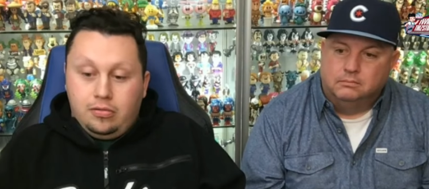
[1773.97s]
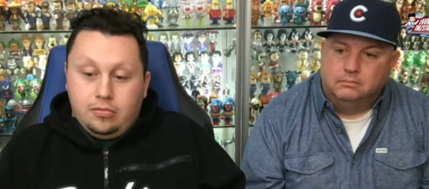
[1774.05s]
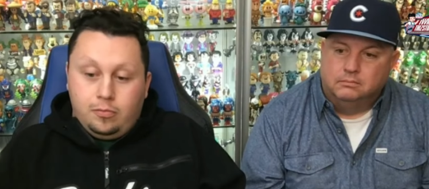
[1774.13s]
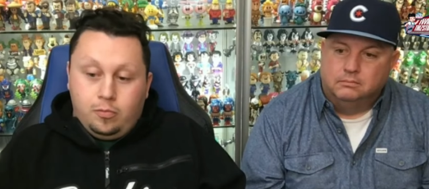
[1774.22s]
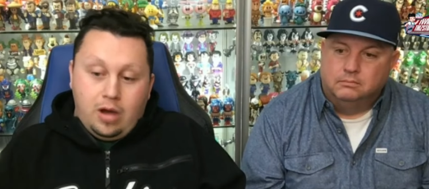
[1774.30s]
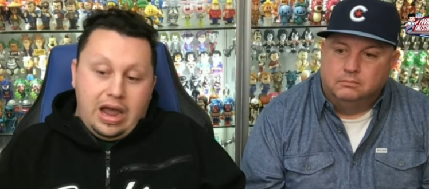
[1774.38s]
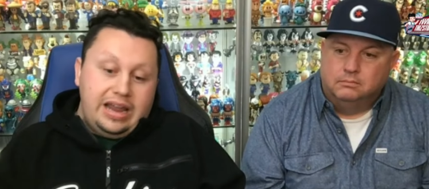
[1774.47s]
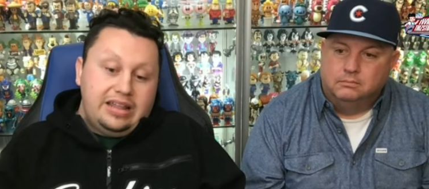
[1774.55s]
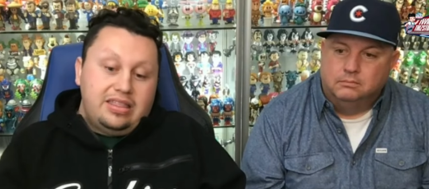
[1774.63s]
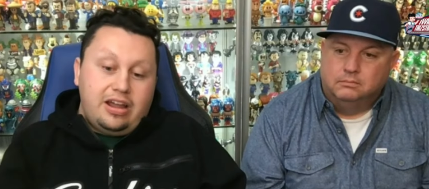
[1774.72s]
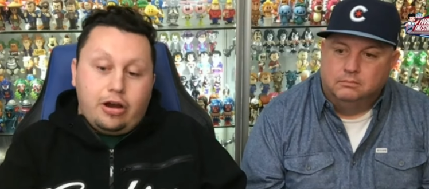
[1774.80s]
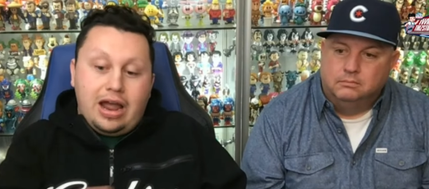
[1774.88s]
Speaker 1: why
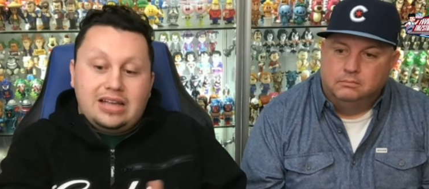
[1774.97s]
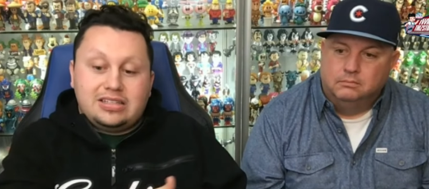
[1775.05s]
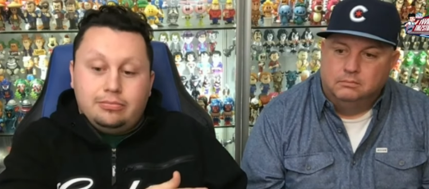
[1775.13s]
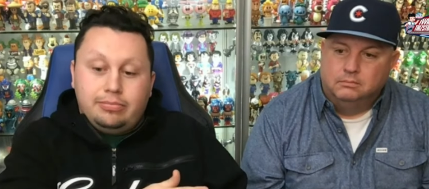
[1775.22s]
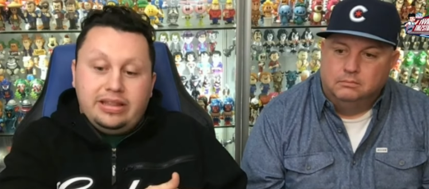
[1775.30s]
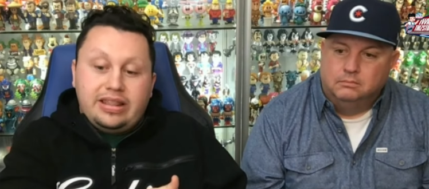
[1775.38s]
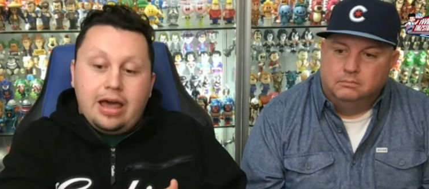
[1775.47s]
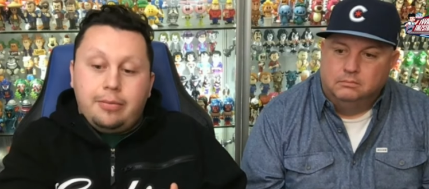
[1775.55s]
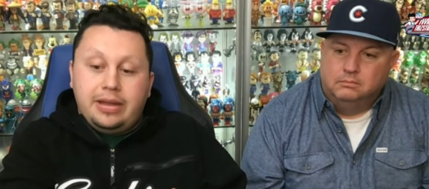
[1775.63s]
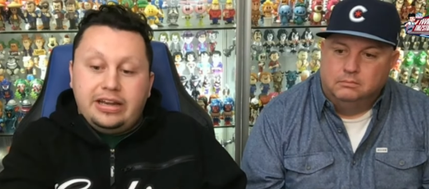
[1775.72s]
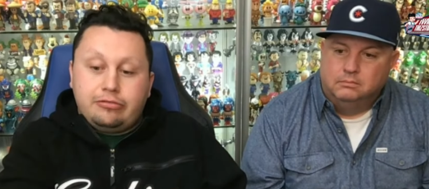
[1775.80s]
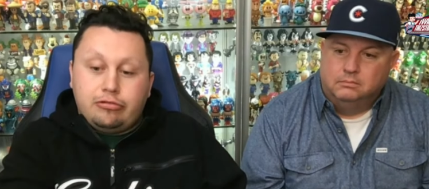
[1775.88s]
there hasn't been
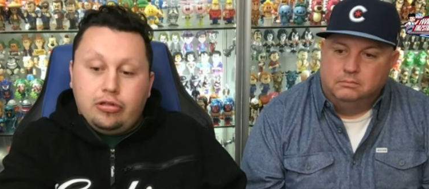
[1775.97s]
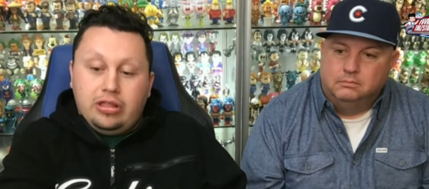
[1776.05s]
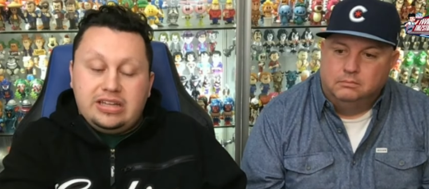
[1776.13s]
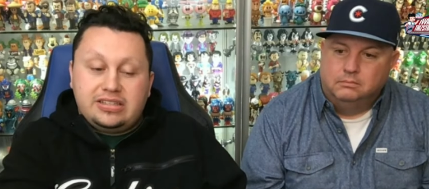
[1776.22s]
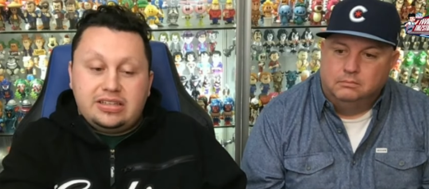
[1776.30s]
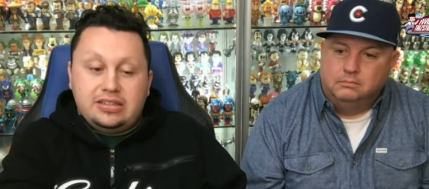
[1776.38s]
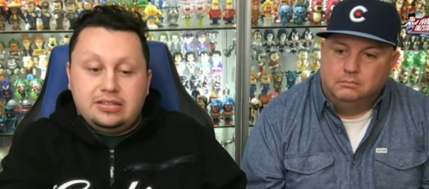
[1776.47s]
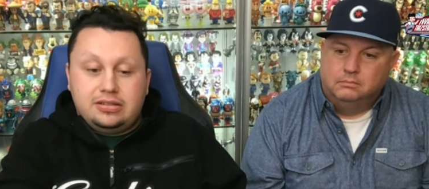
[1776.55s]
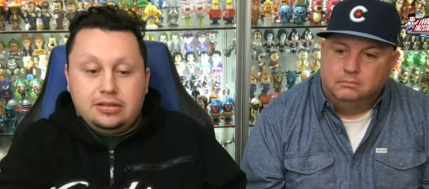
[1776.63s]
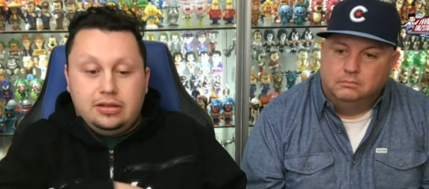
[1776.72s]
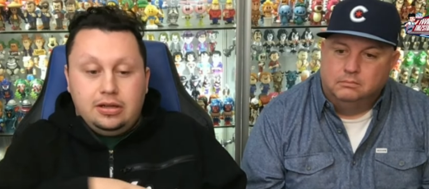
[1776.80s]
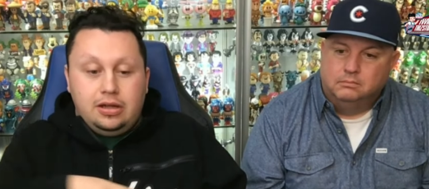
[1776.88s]
that many
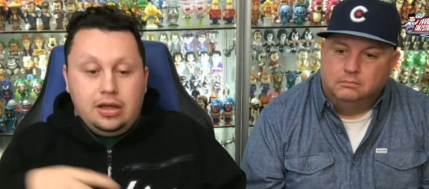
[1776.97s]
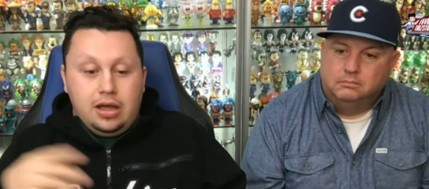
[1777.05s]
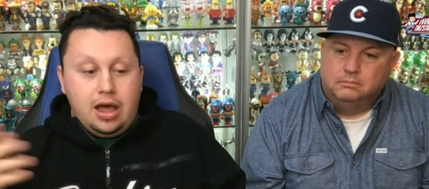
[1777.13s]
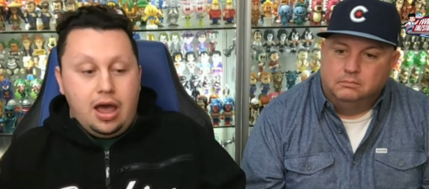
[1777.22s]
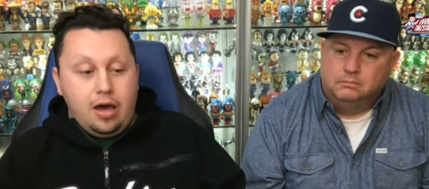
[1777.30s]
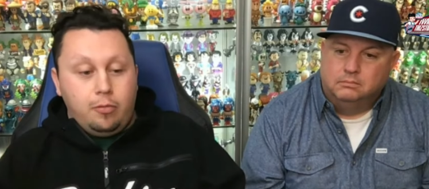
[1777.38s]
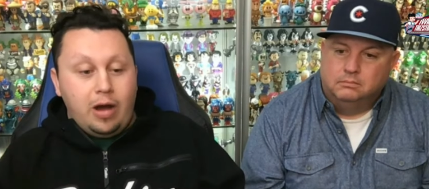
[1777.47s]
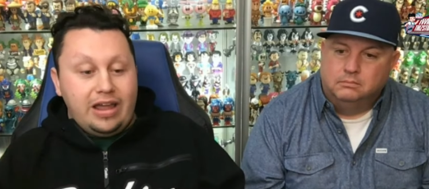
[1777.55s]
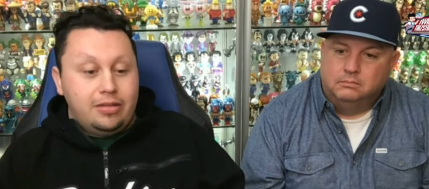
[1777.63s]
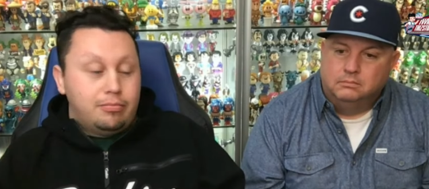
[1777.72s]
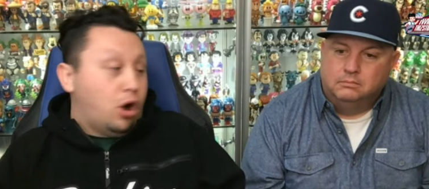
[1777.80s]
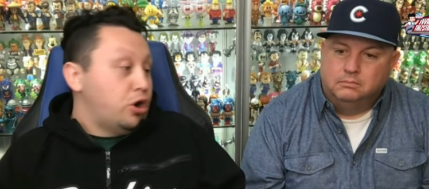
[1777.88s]
releases, uh,
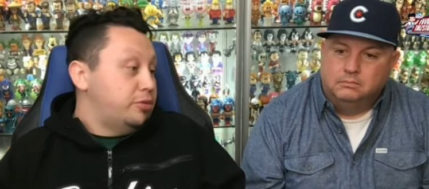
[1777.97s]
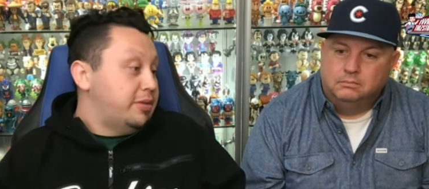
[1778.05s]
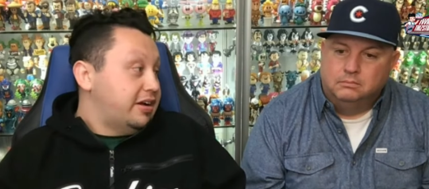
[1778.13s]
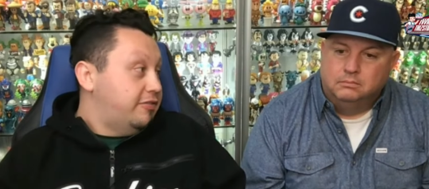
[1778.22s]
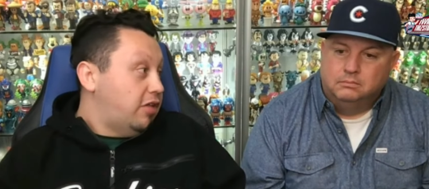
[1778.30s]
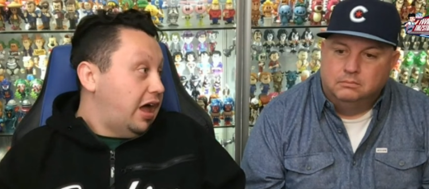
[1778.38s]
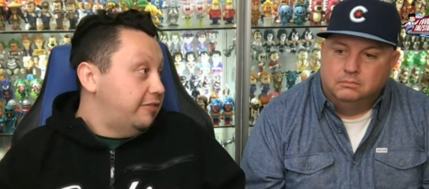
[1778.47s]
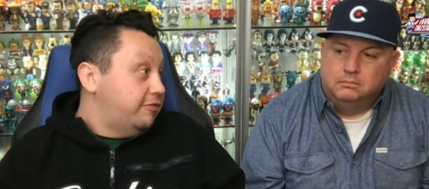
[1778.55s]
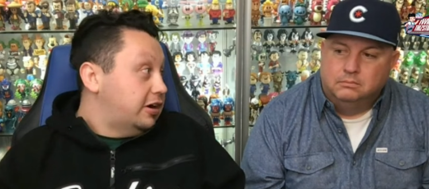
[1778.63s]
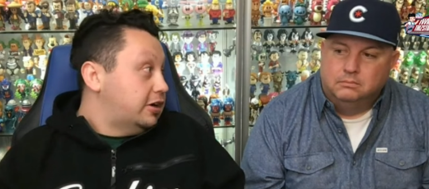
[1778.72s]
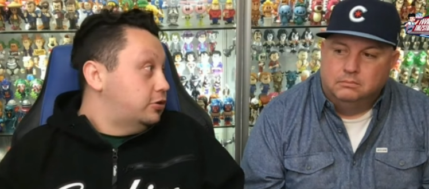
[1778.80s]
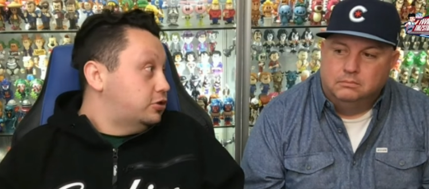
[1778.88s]
why the Marty McFly
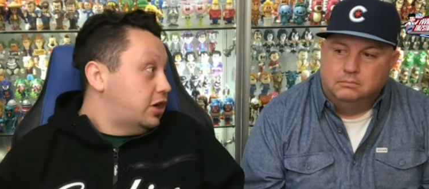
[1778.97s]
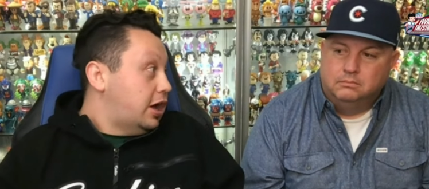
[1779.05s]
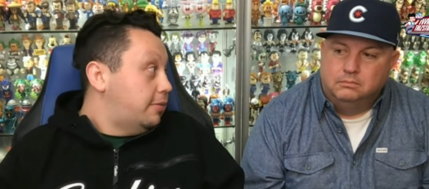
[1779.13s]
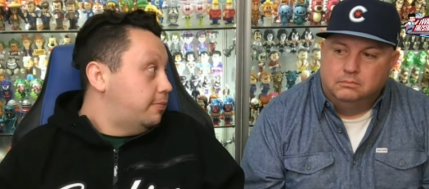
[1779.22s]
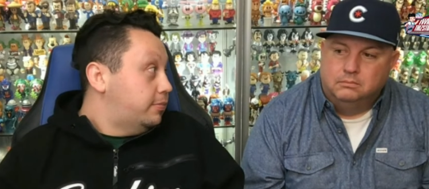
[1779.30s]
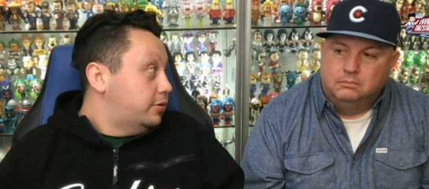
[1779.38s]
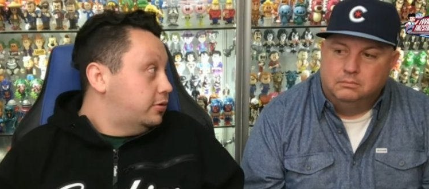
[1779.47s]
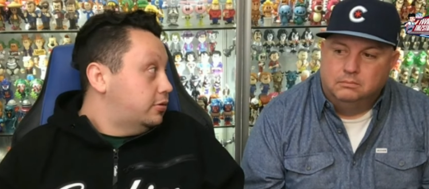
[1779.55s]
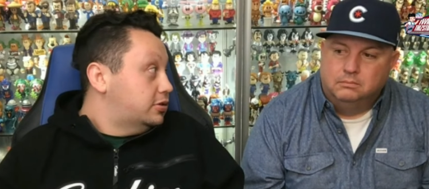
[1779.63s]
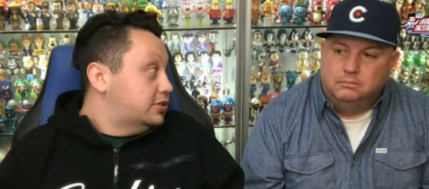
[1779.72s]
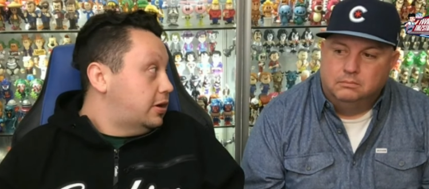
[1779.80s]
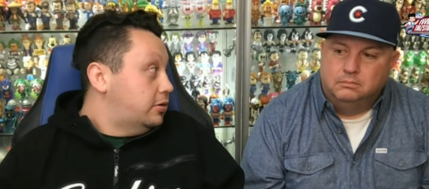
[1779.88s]
Funko Shop
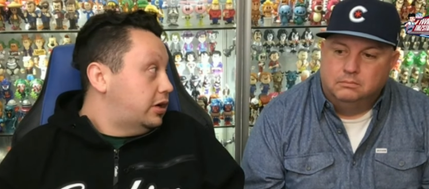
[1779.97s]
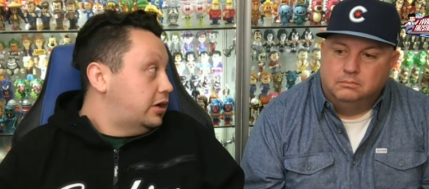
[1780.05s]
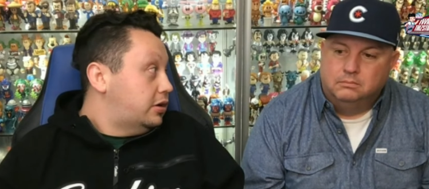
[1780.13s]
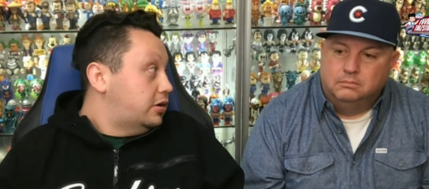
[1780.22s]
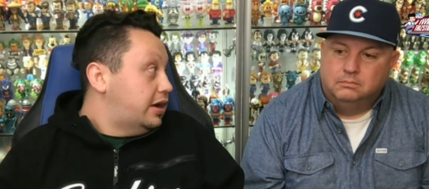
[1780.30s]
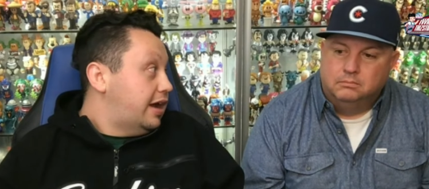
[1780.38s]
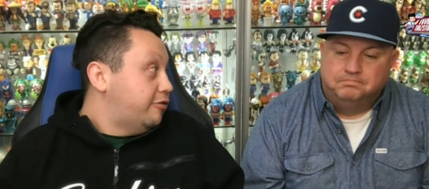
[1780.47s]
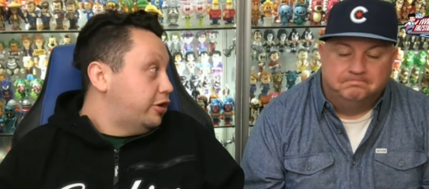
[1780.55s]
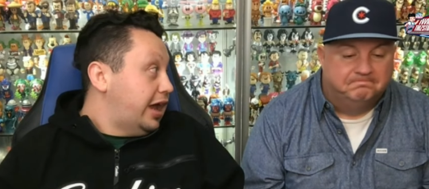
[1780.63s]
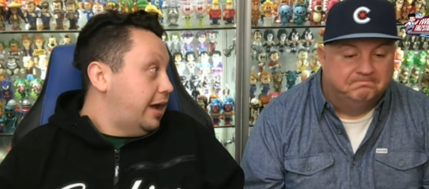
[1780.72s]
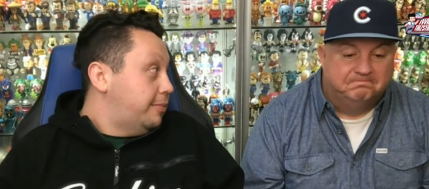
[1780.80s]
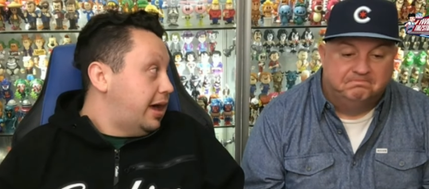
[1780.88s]
soda never
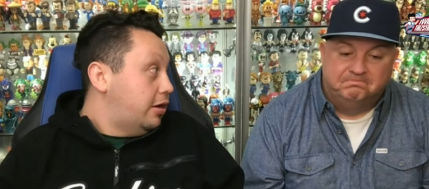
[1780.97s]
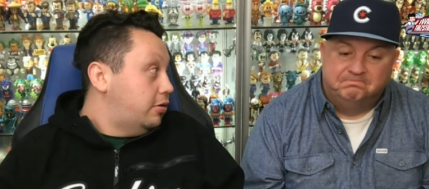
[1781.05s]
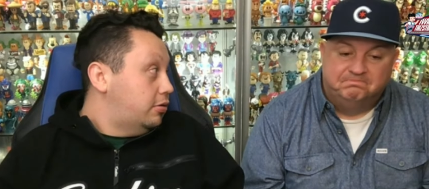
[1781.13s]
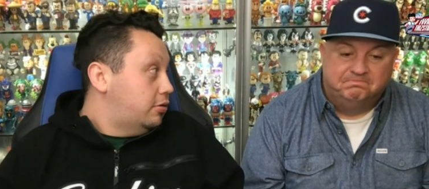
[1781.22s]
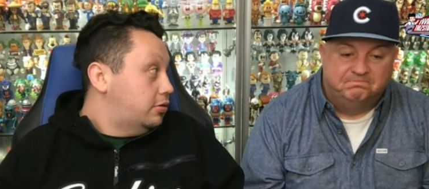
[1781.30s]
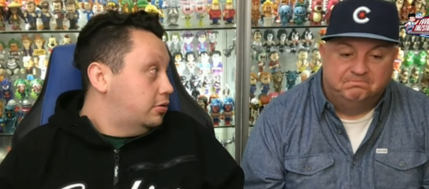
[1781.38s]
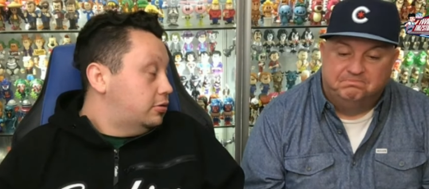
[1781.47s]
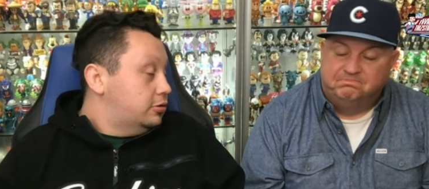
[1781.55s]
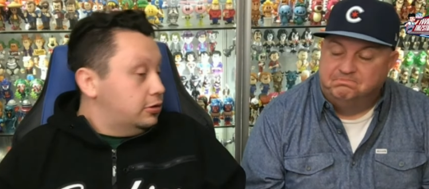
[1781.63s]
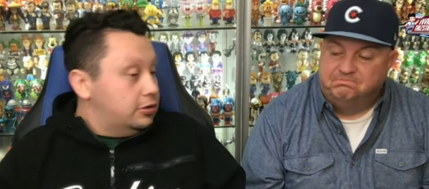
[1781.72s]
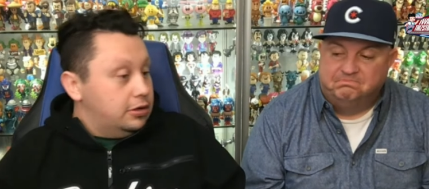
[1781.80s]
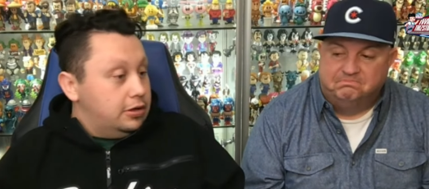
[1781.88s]
came out.
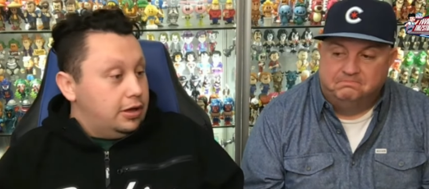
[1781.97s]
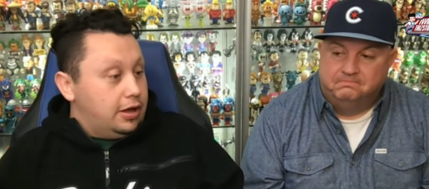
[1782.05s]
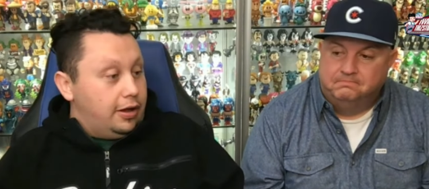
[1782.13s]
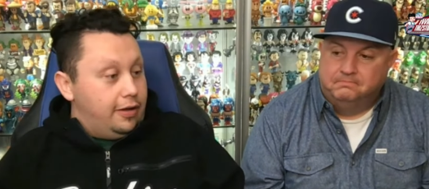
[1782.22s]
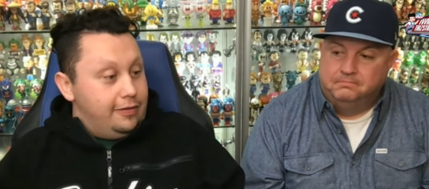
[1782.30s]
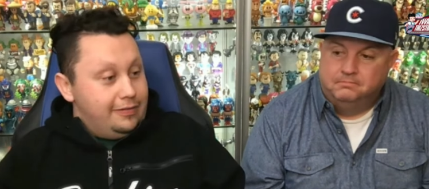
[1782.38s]
Uh,